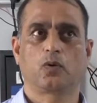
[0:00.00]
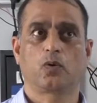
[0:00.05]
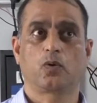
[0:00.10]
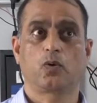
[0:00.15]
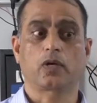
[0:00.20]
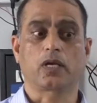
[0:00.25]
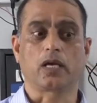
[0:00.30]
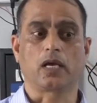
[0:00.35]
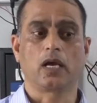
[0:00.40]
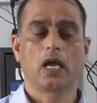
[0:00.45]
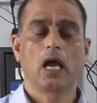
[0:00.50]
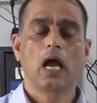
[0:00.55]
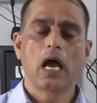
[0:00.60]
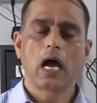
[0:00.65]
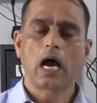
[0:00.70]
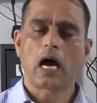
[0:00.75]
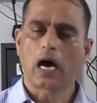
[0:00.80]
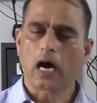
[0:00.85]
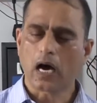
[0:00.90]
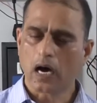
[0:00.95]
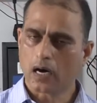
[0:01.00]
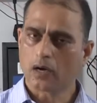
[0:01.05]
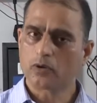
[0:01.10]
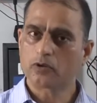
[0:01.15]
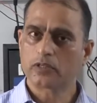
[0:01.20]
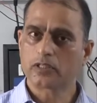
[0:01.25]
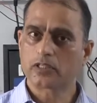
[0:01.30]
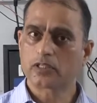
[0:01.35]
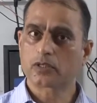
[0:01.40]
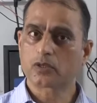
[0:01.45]
Okay.
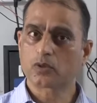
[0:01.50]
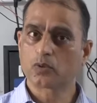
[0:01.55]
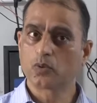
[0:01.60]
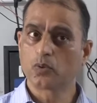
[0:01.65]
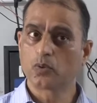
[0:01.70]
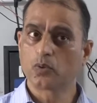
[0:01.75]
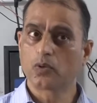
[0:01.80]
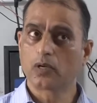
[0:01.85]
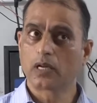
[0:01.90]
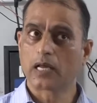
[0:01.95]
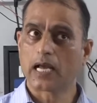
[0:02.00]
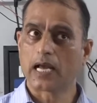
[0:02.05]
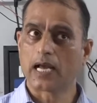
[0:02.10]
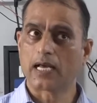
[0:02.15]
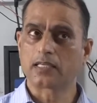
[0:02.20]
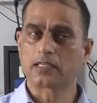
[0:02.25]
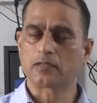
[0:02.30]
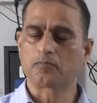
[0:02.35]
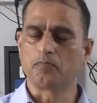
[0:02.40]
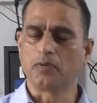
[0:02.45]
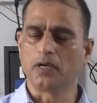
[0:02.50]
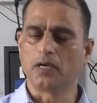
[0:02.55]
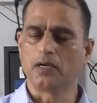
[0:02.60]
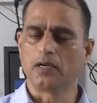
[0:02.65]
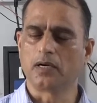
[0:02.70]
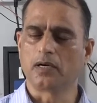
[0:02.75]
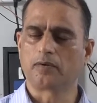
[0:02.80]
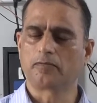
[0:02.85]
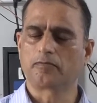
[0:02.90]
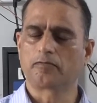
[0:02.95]
Our school has built
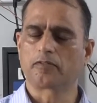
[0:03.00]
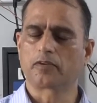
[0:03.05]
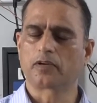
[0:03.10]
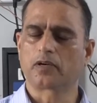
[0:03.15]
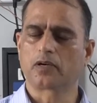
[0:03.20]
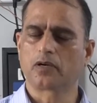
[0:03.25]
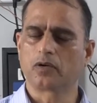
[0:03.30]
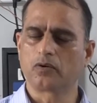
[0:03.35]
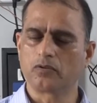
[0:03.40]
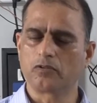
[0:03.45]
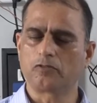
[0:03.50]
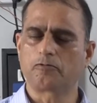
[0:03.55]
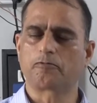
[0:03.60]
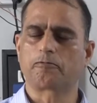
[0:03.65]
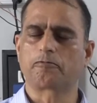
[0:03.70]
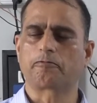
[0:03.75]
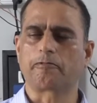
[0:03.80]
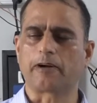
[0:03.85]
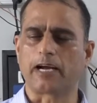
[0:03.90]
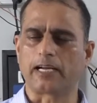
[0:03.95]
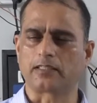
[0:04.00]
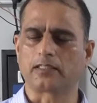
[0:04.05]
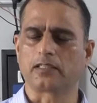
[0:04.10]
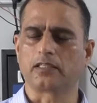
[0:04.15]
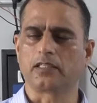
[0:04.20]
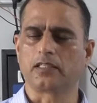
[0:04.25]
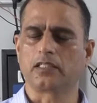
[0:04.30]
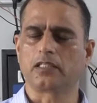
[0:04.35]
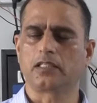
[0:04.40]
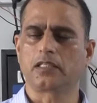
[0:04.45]
up good
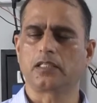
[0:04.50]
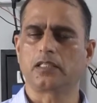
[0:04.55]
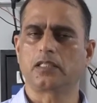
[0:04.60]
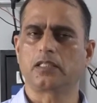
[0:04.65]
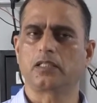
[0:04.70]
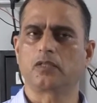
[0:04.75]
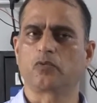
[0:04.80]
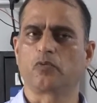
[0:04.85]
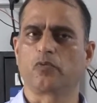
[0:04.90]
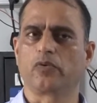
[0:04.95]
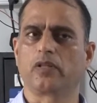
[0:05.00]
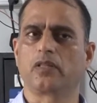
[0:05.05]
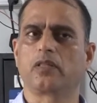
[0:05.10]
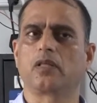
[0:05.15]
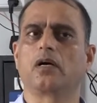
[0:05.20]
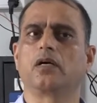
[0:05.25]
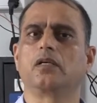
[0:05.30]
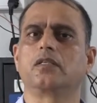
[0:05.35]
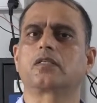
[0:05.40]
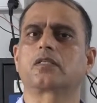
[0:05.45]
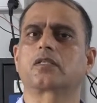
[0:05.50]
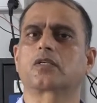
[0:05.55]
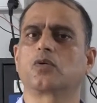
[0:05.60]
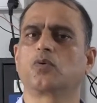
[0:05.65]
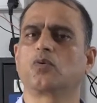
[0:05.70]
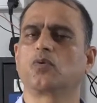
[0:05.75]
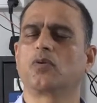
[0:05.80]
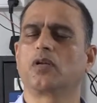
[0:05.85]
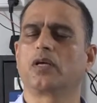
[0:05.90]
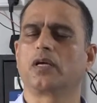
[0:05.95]
fraternity with a
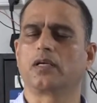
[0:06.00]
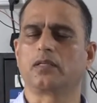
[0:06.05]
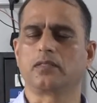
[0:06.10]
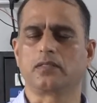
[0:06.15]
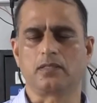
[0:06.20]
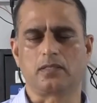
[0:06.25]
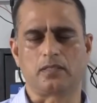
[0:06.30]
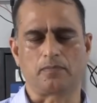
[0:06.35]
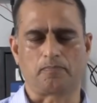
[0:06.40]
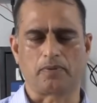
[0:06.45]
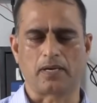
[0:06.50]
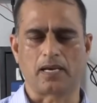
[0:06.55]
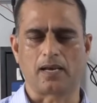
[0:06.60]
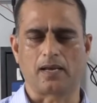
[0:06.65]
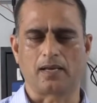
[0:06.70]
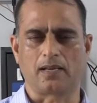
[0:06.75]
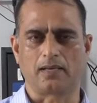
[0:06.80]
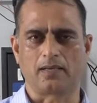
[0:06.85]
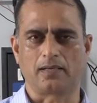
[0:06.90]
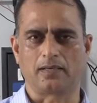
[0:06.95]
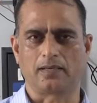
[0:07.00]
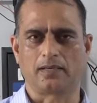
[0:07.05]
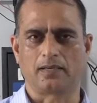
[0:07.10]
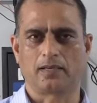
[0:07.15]
school in Japan.